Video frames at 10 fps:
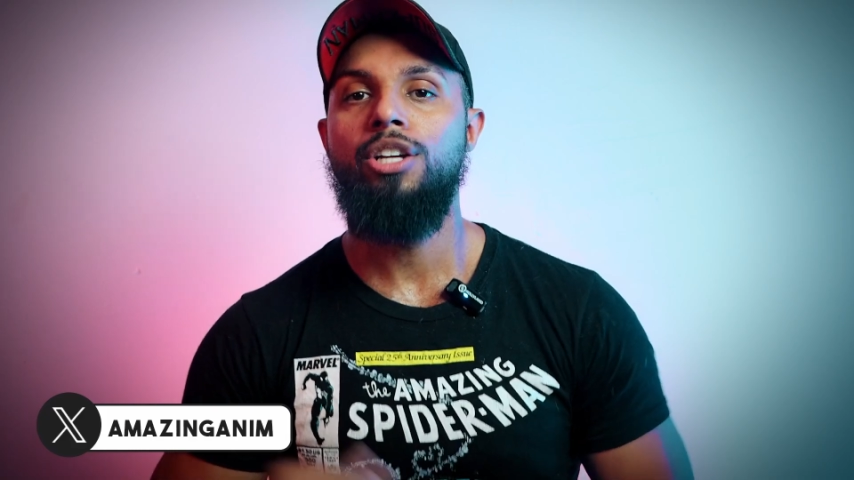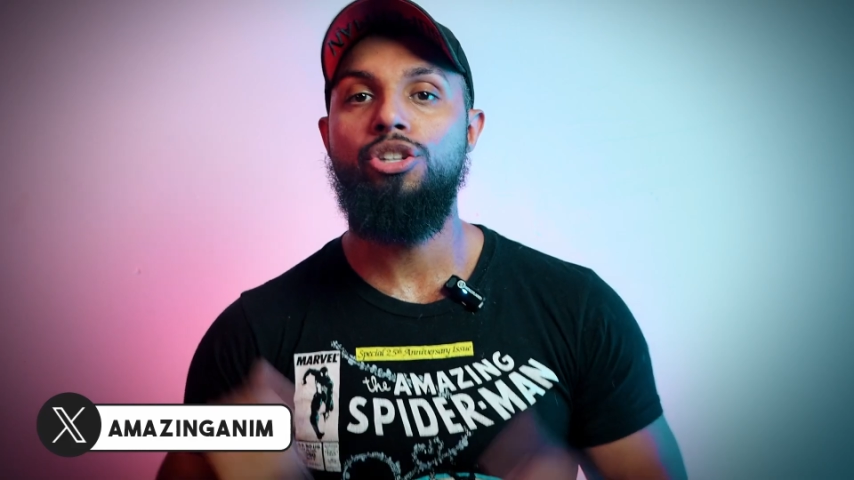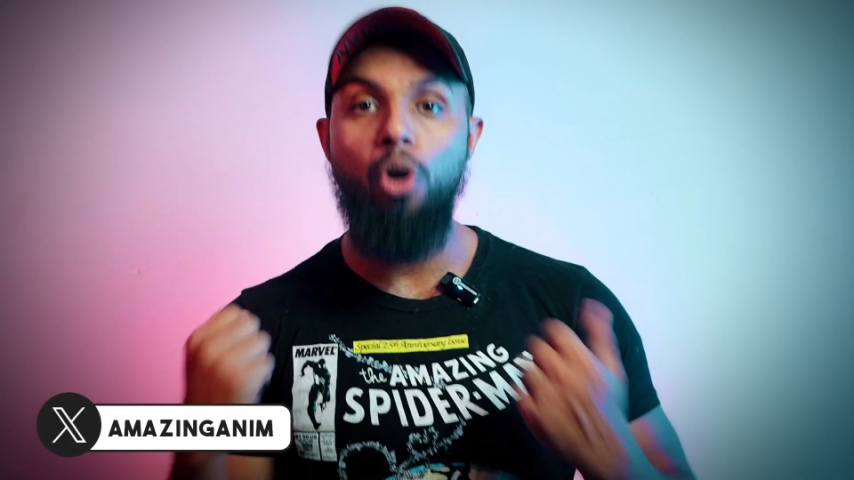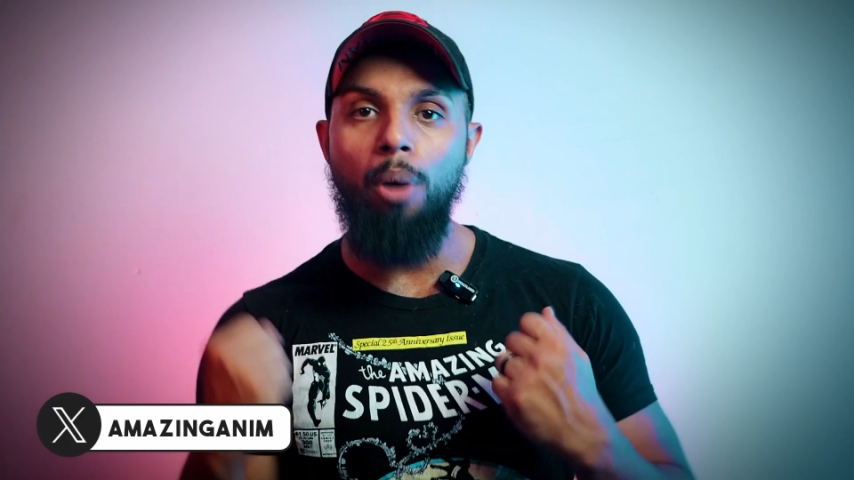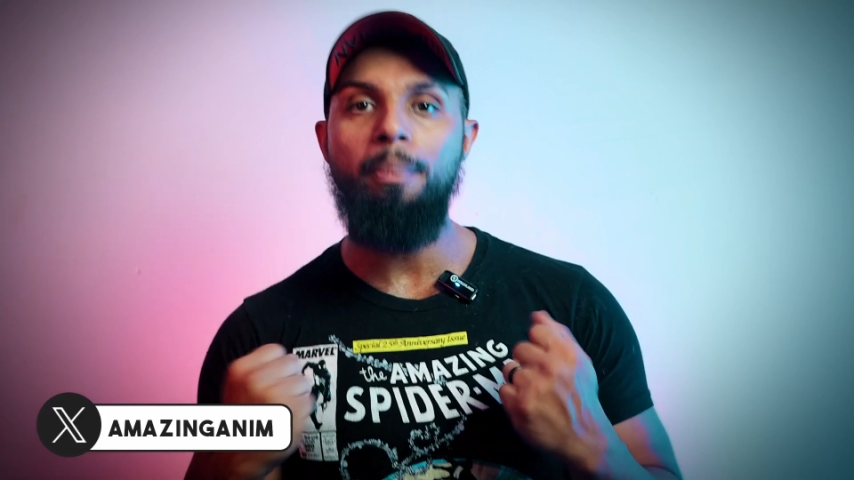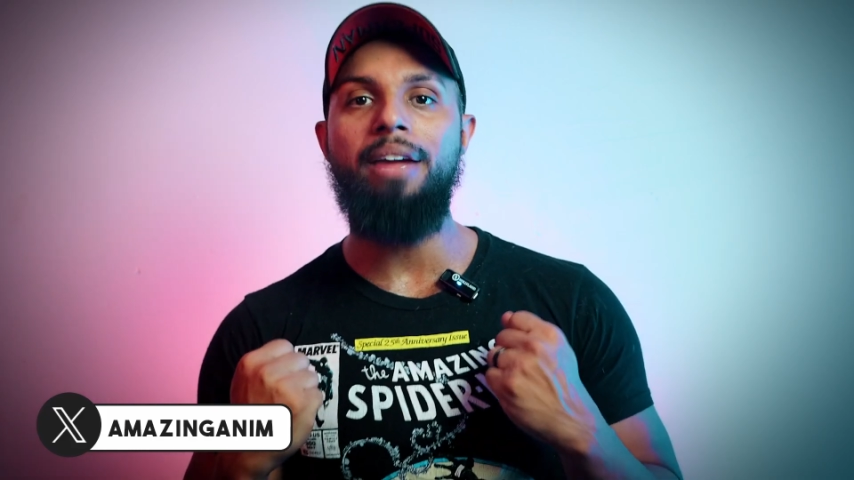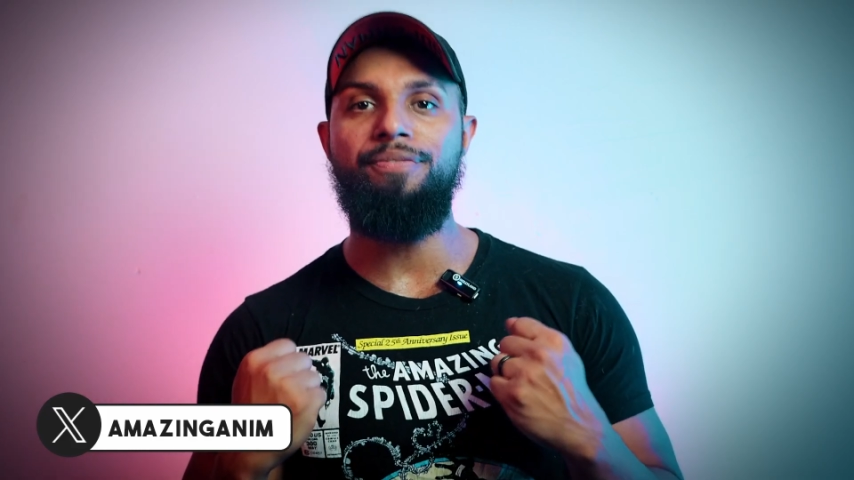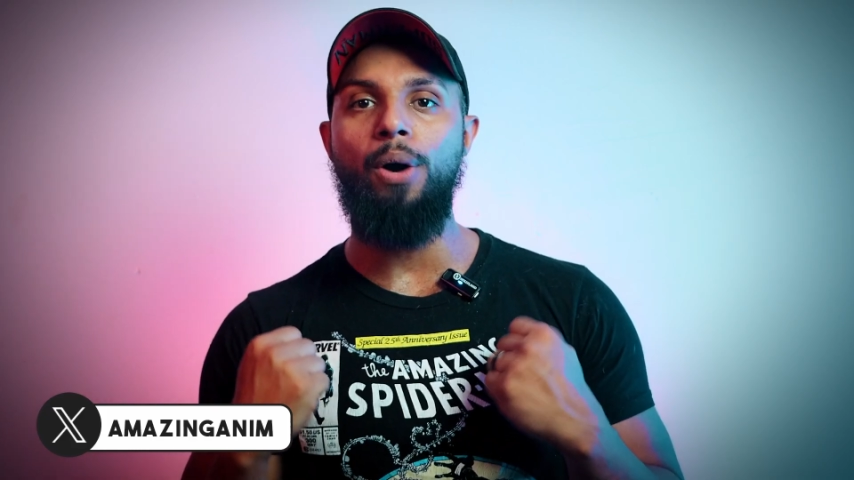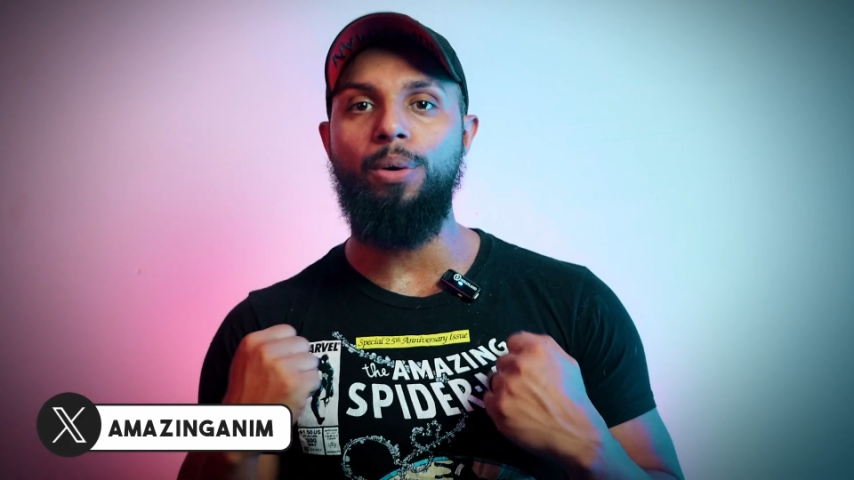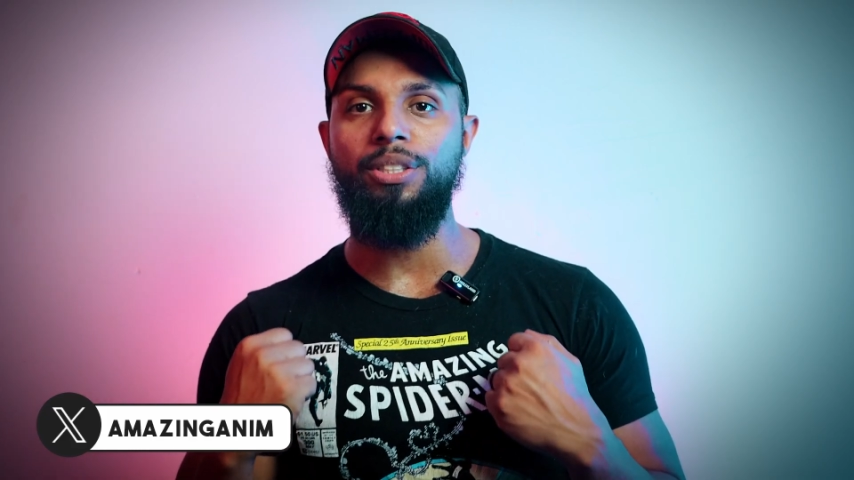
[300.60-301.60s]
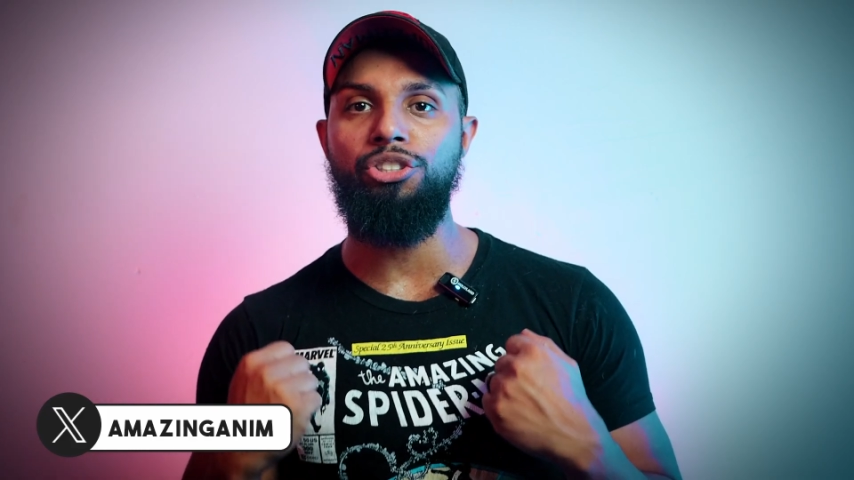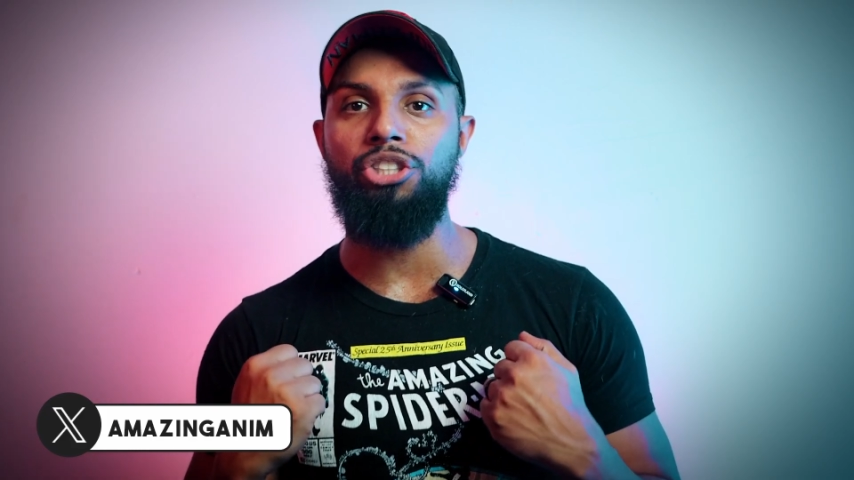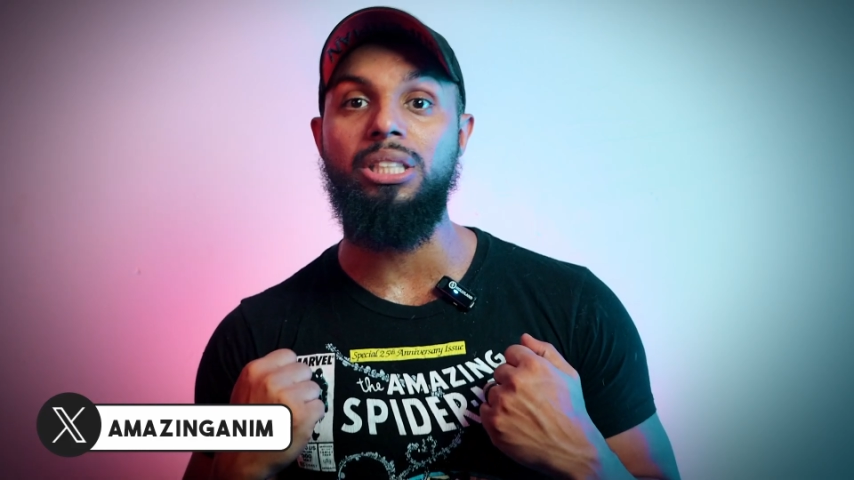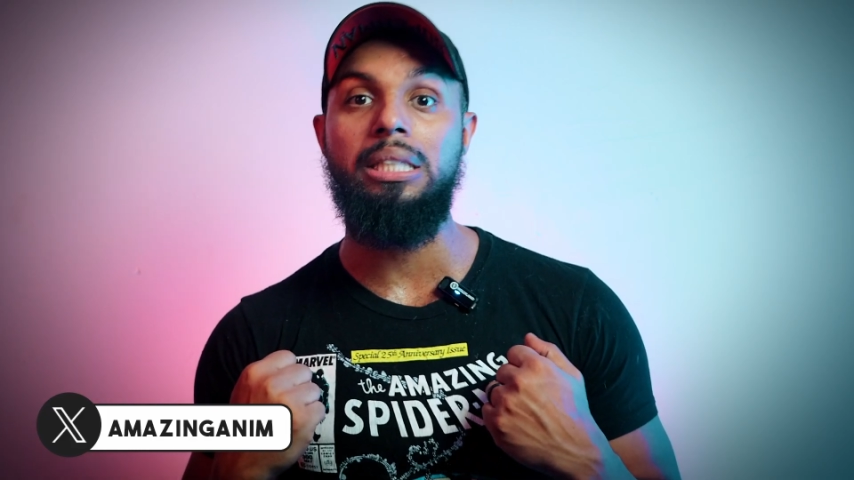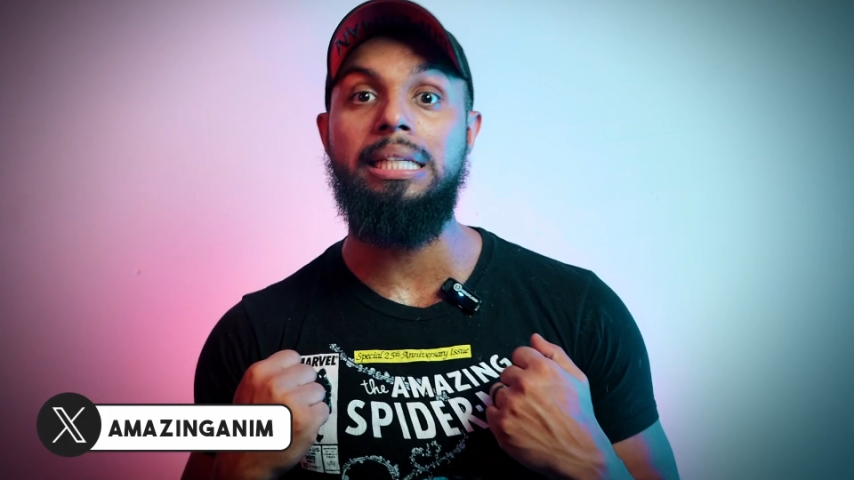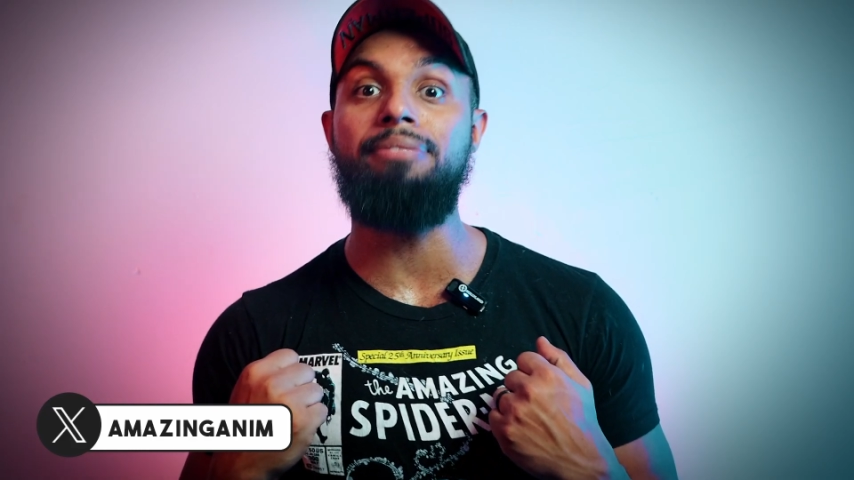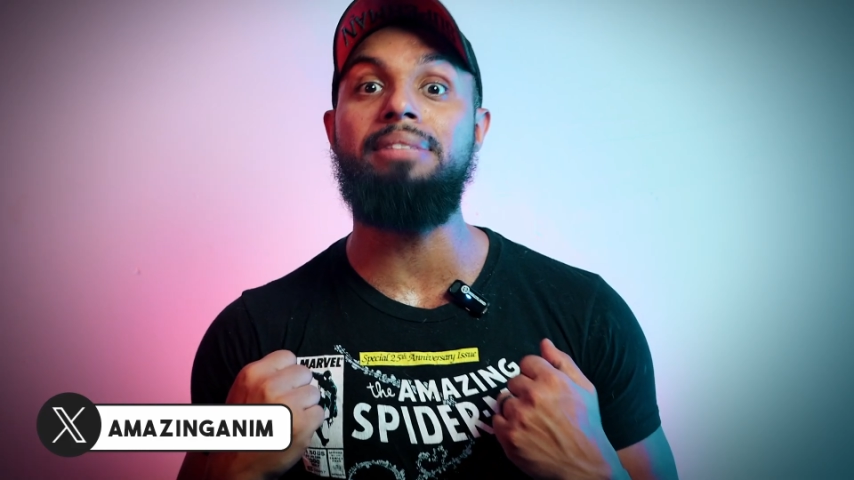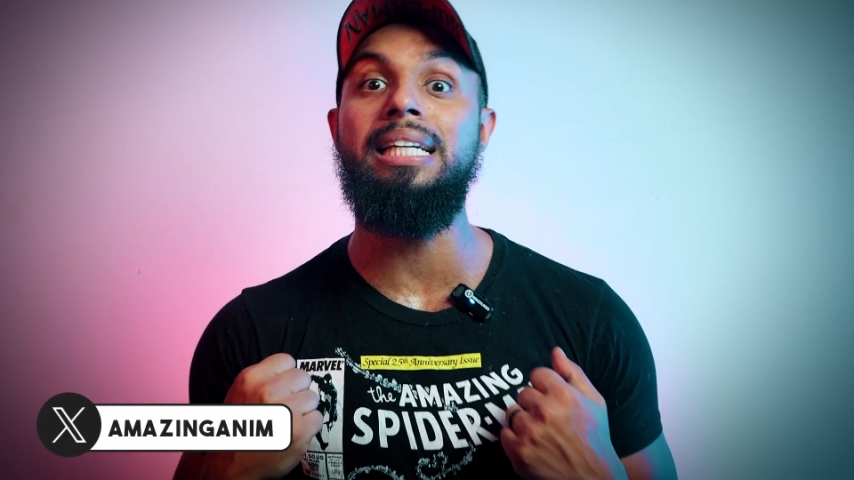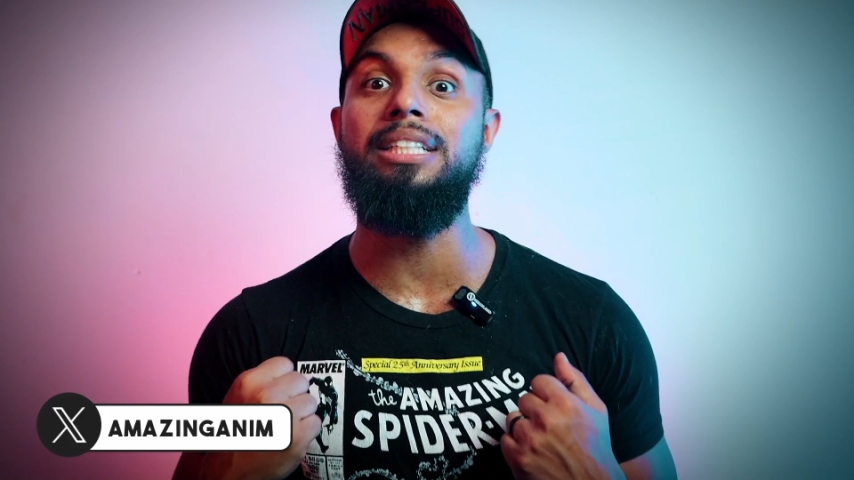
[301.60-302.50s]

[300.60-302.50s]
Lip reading: Your main focus is just lifting